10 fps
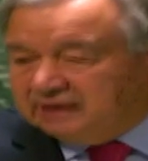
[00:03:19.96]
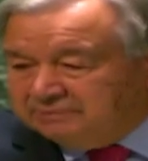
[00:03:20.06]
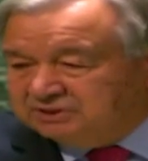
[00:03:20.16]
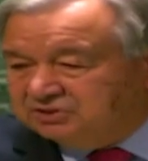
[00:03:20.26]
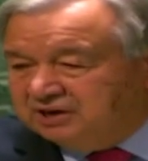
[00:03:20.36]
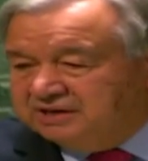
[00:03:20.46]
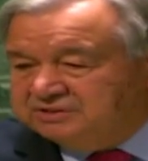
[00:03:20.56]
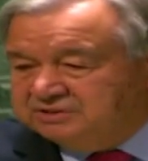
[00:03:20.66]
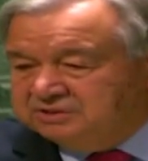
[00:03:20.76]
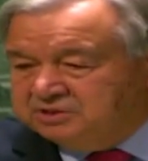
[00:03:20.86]
As a
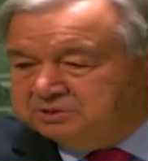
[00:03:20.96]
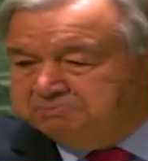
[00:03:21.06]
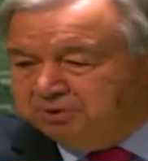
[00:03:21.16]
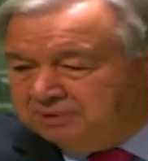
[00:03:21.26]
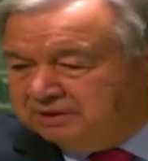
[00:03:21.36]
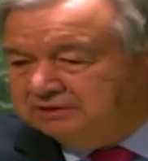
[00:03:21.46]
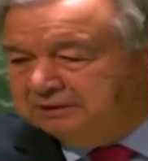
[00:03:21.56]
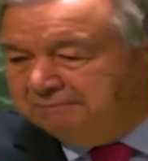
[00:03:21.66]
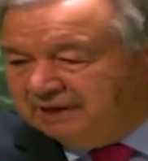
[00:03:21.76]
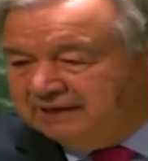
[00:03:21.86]
result, the existence of the
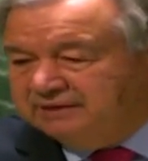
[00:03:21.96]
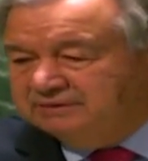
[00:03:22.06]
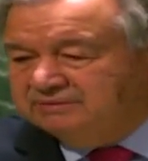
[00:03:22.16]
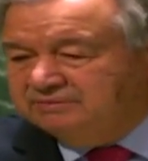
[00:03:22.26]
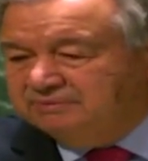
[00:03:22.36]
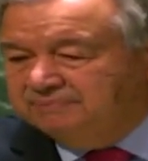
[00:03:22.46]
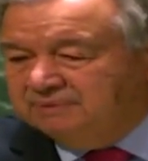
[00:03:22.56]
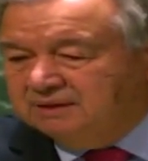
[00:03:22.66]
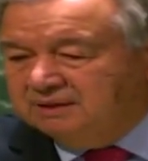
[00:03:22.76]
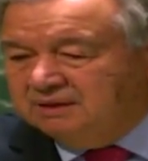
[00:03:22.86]
world has been
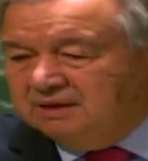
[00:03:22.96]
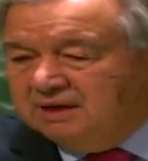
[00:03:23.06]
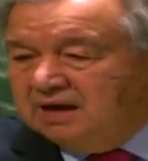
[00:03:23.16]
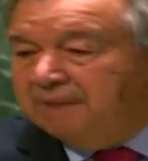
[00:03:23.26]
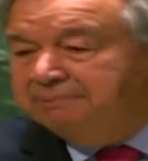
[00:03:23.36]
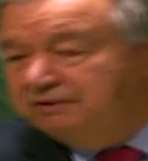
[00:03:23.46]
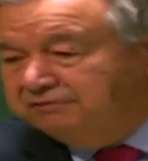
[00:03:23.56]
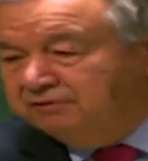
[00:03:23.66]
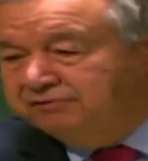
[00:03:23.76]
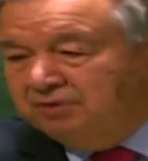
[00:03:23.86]
threatened. If not, it
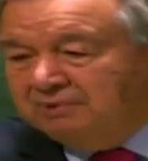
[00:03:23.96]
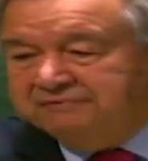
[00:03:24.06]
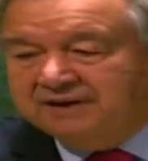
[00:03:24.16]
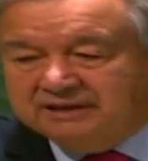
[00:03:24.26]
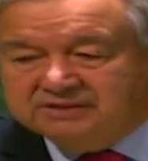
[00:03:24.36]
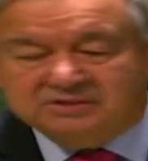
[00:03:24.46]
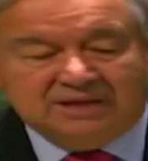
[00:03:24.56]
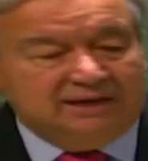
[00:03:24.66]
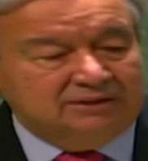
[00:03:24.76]
has become more divided.